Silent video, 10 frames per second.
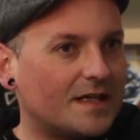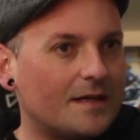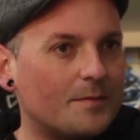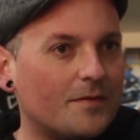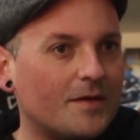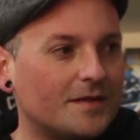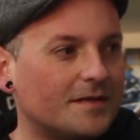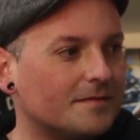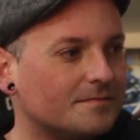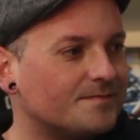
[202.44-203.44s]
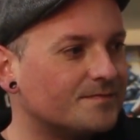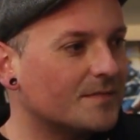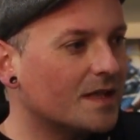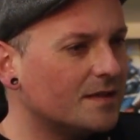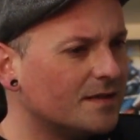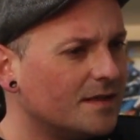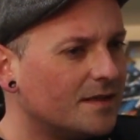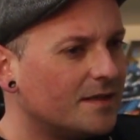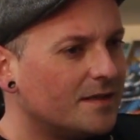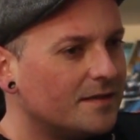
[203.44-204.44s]
The sort of like clicky
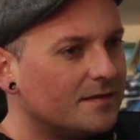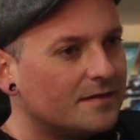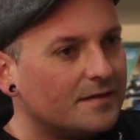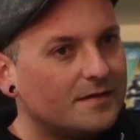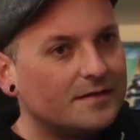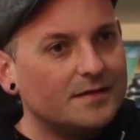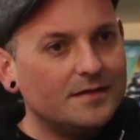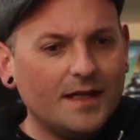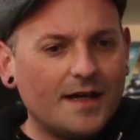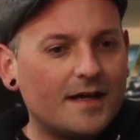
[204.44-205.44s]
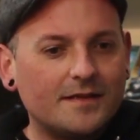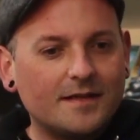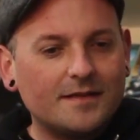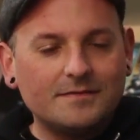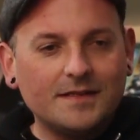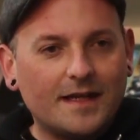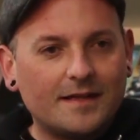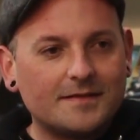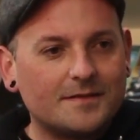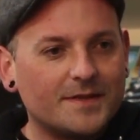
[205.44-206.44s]
dungeon, sort of like a comic book. Yeah, yeah,
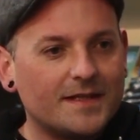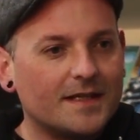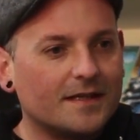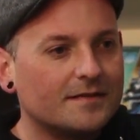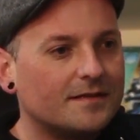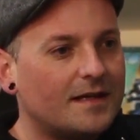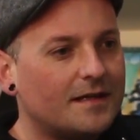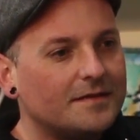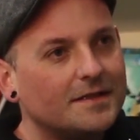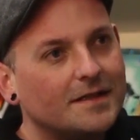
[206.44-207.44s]
that's not my thing. And